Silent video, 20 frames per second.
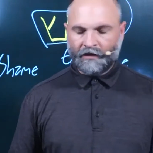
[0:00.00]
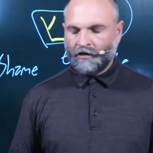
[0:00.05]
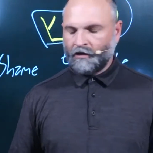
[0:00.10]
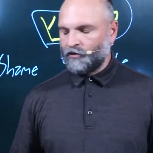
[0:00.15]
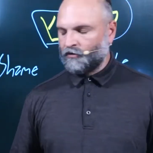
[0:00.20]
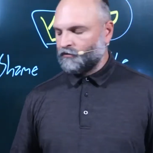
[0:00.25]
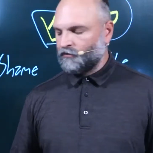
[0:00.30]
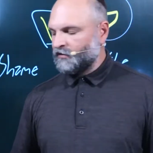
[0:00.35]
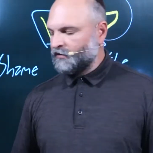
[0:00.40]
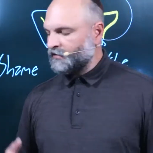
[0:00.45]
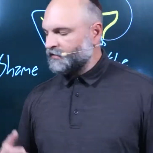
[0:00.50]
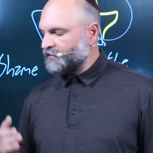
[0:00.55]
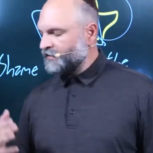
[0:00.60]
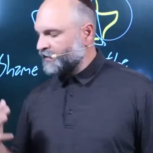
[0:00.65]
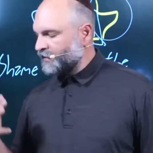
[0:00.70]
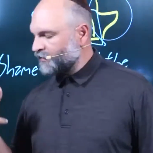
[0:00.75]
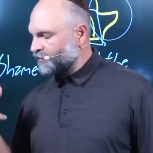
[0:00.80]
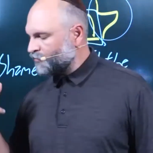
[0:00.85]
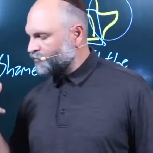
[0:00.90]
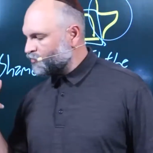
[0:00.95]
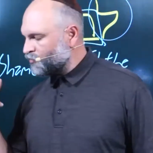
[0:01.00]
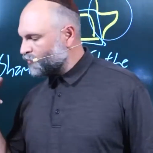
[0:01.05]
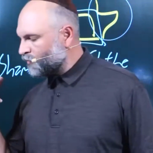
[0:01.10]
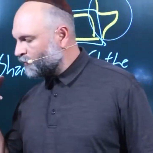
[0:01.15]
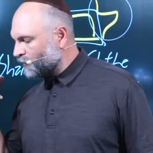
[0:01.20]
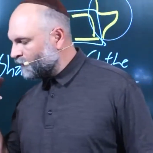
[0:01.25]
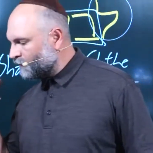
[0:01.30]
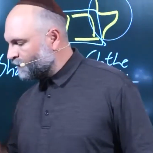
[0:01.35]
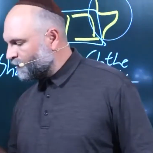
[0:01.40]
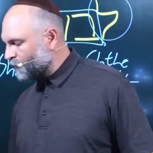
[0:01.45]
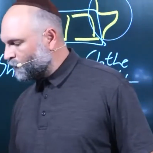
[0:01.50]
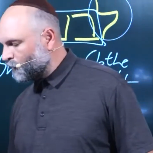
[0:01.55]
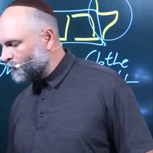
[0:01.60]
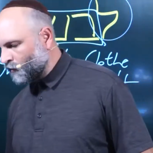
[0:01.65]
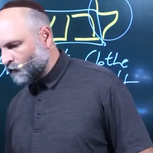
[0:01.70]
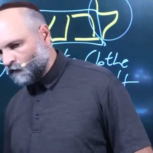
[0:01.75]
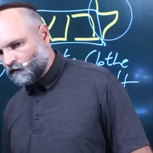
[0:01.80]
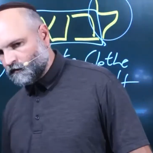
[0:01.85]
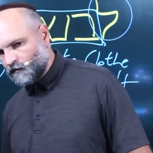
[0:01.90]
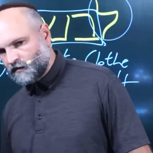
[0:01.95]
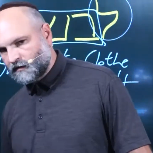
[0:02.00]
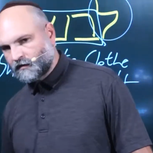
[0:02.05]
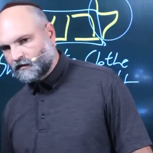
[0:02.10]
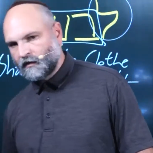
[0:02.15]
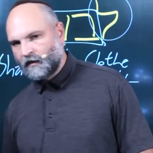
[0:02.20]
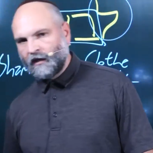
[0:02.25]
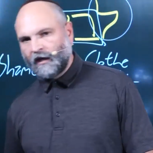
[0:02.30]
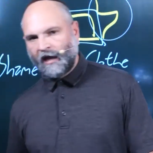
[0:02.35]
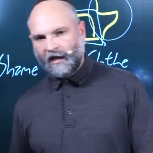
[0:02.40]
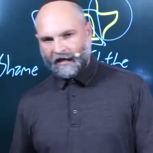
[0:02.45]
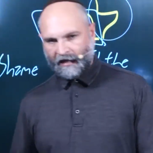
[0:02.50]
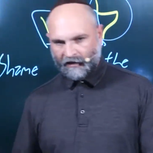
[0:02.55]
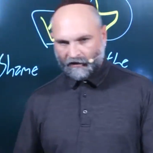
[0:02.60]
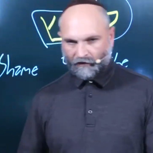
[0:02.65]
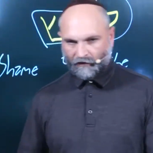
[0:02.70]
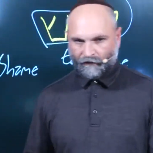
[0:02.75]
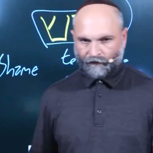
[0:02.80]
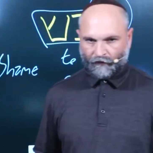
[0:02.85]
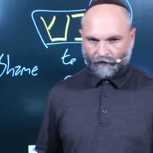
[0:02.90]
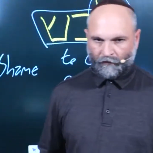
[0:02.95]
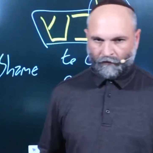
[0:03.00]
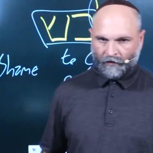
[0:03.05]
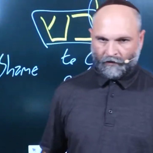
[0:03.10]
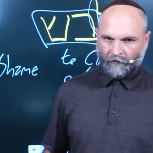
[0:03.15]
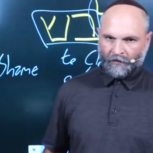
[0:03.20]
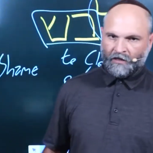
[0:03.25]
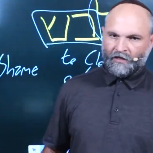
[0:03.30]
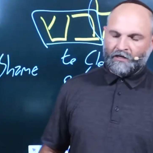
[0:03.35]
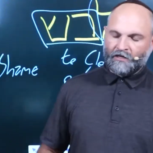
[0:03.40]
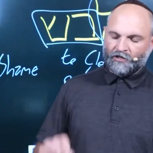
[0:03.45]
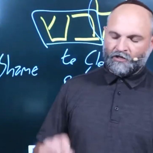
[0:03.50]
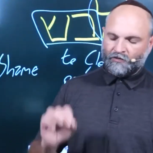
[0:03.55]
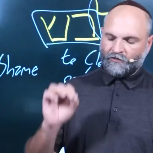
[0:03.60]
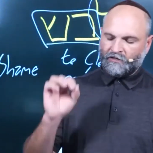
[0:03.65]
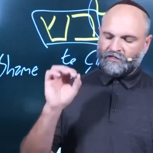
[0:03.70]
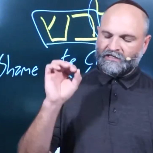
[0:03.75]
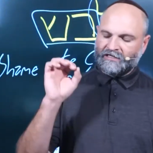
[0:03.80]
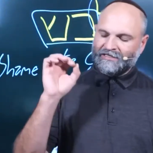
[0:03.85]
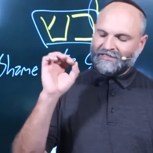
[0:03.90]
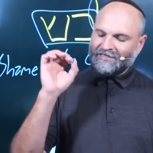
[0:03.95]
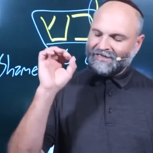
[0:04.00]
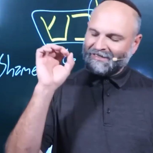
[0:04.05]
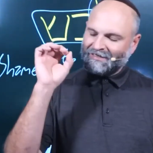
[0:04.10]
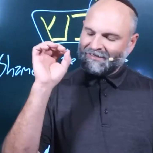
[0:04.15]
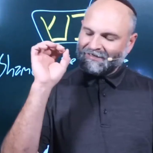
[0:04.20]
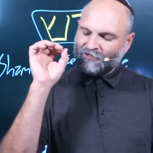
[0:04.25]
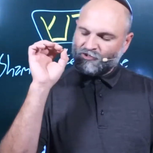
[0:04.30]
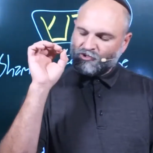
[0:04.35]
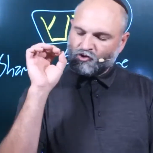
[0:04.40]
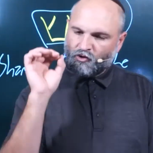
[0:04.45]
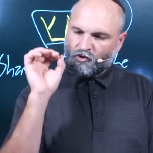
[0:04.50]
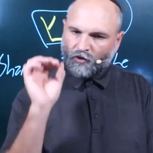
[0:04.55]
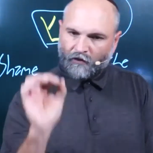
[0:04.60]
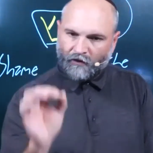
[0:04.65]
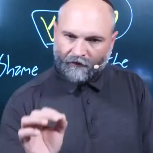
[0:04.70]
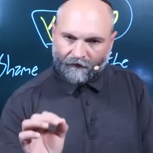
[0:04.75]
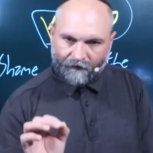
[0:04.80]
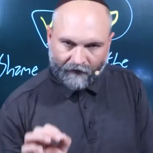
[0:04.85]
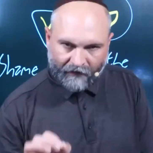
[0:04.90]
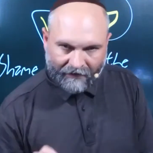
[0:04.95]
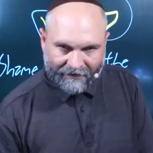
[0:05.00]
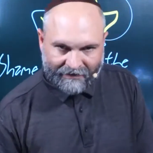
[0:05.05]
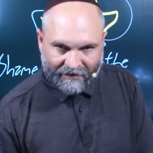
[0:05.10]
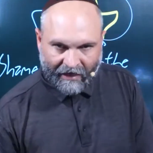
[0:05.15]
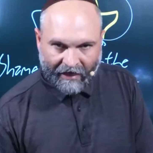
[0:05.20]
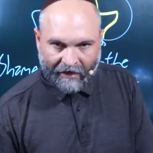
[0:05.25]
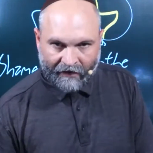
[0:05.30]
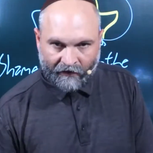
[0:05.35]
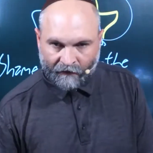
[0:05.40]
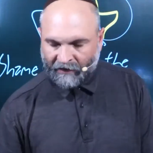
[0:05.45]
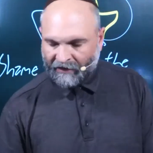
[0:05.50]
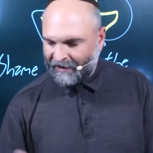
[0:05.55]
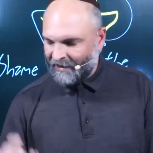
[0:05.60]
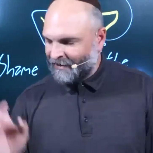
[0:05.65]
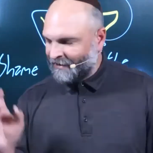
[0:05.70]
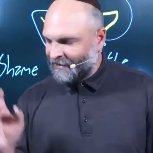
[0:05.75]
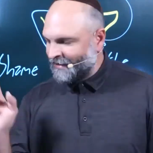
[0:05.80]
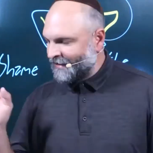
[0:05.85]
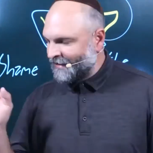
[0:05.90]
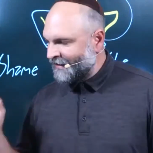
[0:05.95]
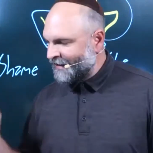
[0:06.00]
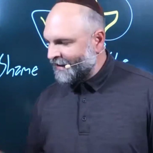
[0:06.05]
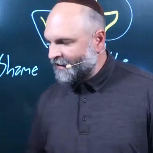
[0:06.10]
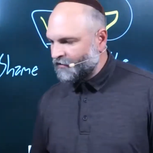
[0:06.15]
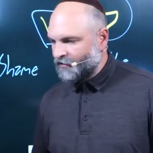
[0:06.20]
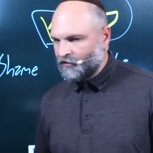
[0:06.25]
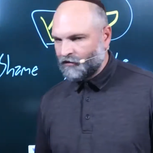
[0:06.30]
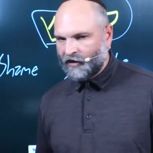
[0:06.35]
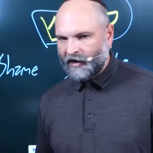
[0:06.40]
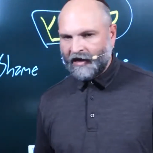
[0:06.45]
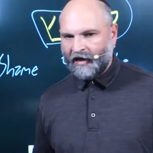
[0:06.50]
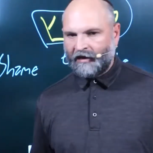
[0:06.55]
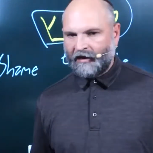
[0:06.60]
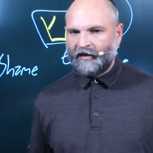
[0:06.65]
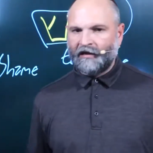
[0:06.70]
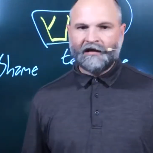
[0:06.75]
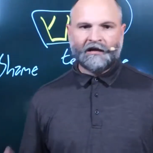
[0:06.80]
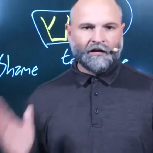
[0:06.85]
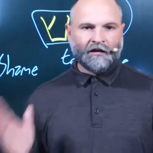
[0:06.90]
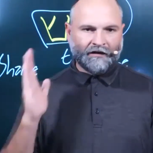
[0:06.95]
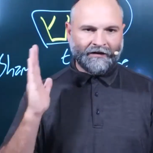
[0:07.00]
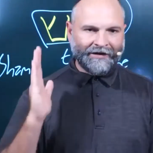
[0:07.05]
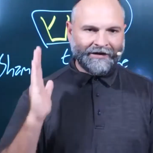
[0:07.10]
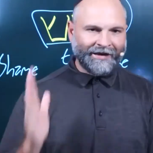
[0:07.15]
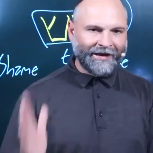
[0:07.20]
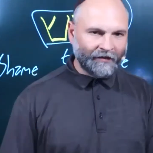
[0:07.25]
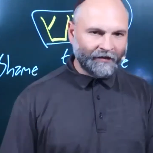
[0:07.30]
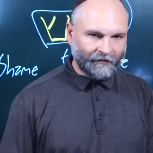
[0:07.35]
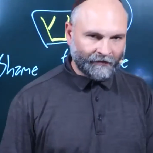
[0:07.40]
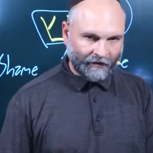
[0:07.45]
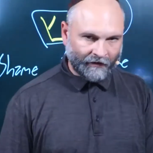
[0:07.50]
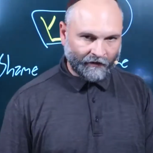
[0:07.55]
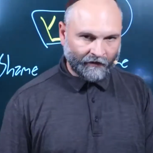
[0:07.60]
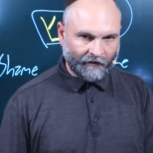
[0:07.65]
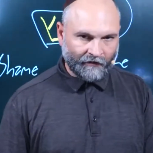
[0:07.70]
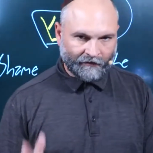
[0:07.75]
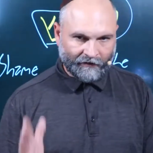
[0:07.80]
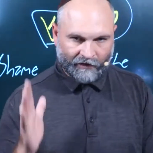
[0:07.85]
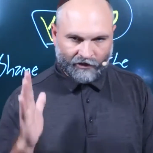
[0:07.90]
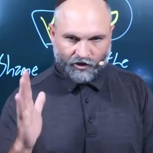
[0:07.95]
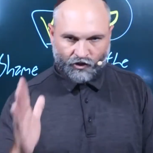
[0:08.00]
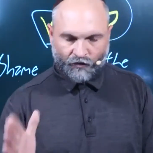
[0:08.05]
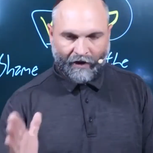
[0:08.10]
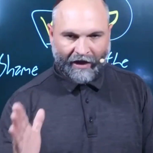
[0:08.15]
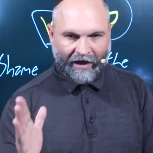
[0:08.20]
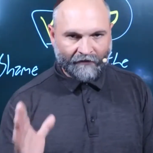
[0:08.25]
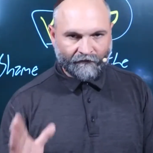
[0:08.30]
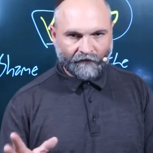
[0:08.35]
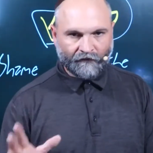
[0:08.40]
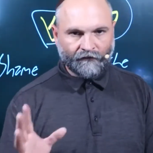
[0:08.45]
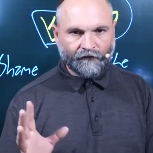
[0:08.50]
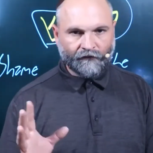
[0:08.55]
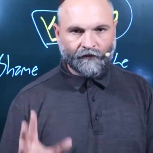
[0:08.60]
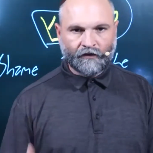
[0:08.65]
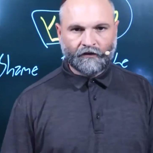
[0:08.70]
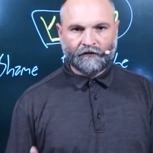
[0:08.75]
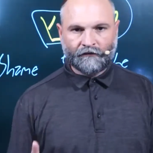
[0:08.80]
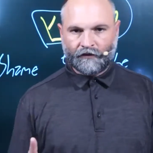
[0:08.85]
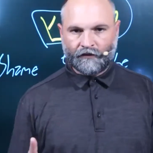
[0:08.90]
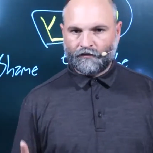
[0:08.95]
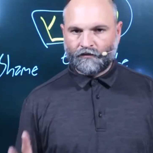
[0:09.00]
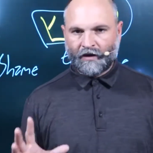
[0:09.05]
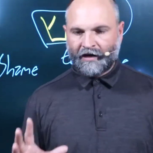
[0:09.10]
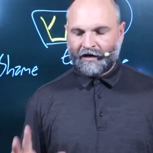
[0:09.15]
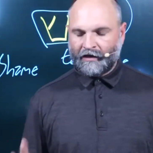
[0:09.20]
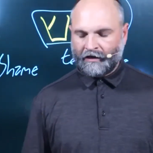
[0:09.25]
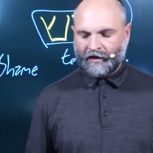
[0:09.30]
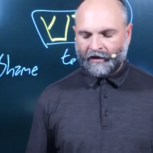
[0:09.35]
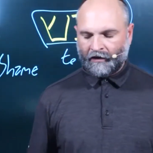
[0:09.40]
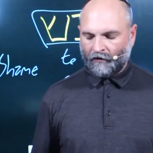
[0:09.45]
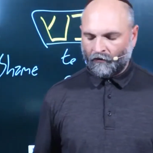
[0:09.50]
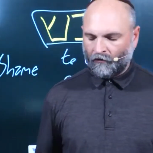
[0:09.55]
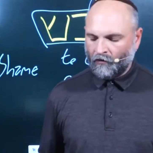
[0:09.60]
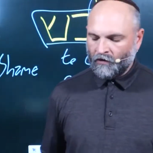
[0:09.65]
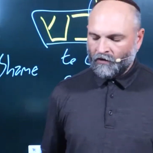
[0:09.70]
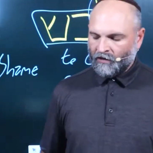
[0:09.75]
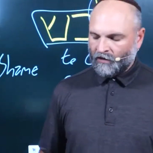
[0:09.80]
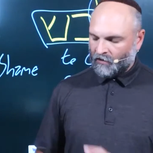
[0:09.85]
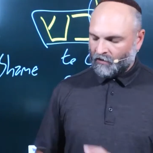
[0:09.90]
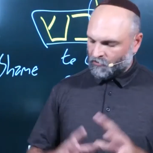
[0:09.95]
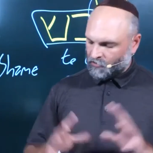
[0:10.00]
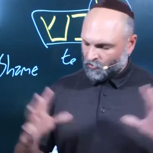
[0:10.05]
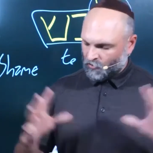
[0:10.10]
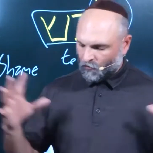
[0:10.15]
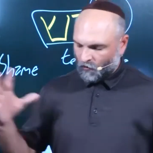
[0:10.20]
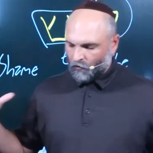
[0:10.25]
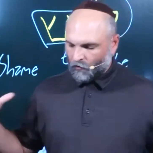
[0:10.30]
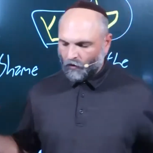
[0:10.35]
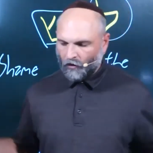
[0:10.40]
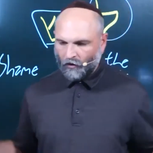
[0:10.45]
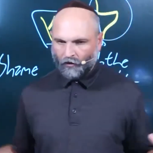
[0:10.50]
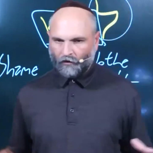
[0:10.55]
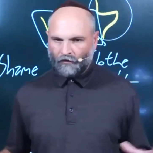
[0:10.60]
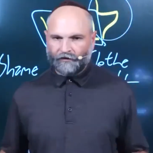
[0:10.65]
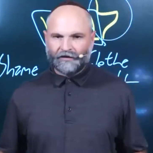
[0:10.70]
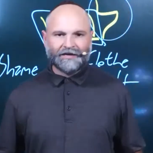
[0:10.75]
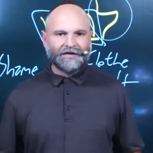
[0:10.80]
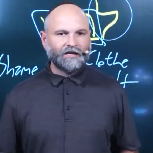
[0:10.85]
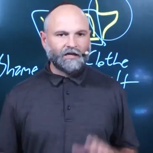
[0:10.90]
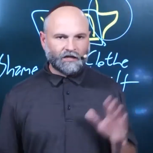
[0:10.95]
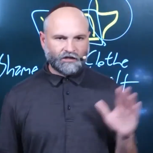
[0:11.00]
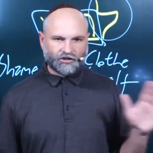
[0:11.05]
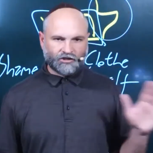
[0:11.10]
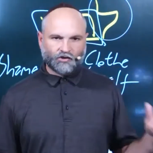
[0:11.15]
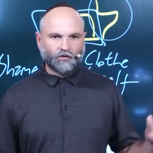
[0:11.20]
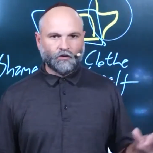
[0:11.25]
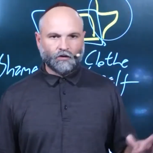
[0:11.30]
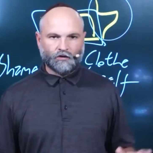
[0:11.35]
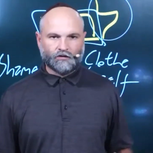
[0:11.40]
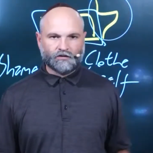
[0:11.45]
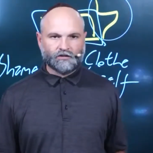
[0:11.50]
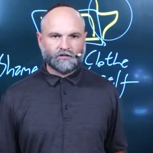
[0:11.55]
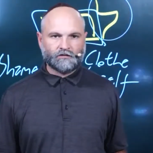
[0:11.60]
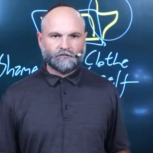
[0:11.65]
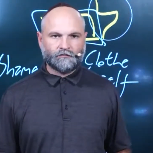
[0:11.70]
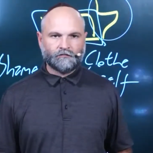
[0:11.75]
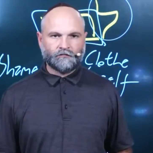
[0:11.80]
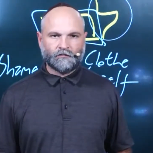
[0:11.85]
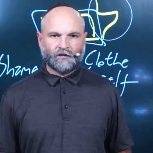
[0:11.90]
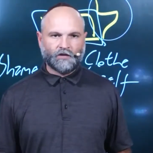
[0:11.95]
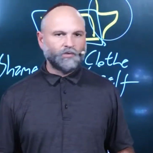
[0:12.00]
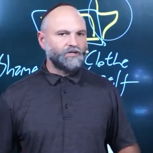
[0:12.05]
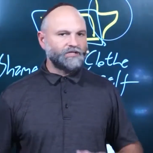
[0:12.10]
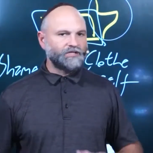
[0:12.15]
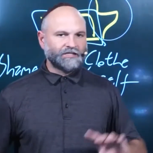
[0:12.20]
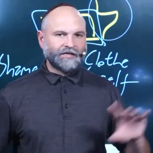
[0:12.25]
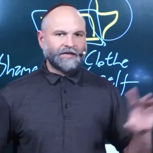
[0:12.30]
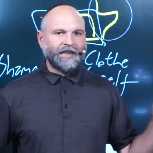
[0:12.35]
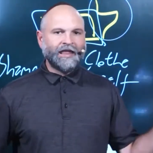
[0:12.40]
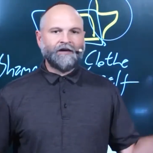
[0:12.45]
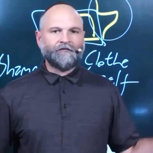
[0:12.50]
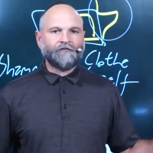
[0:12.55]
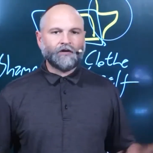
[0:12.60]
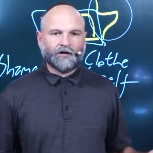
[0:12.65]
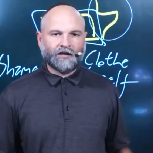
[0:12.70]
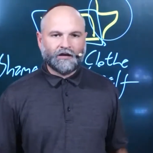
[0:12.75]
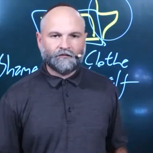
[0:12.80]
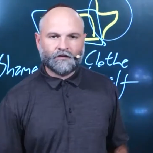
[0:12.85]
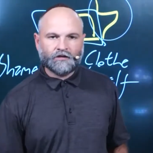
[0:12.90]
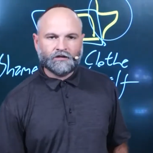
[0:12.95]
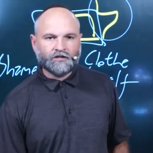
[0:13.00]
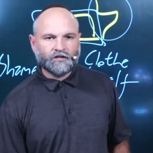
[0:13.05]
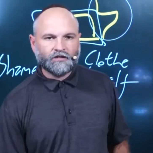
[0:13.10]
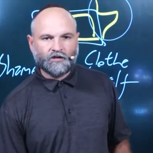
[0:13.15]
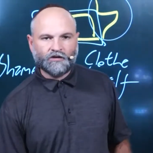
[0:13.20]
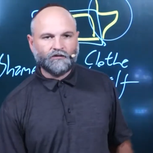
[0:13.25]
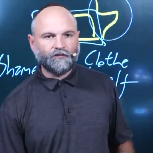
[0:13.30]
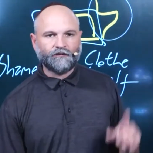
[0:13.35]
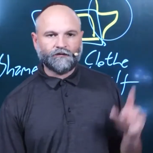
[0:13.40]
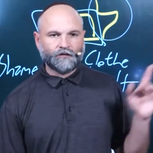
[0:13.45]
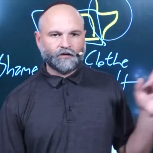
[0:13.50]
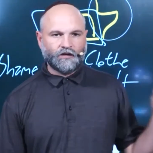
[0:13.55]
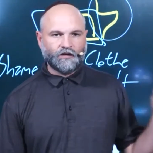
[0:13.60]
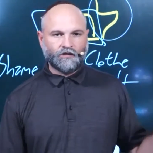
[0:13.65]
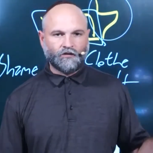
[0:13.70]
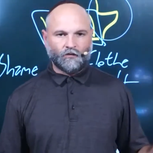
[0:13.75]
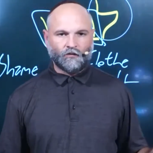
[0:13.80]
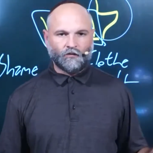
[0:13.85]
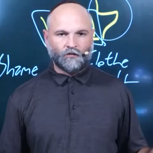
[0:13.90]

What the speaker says: You need to take control of the wounds and heal from them. You need to take control of the entitlement and get it out of your head. Nothing that you have in front of you right now in your world is yours. It was never given to you for you.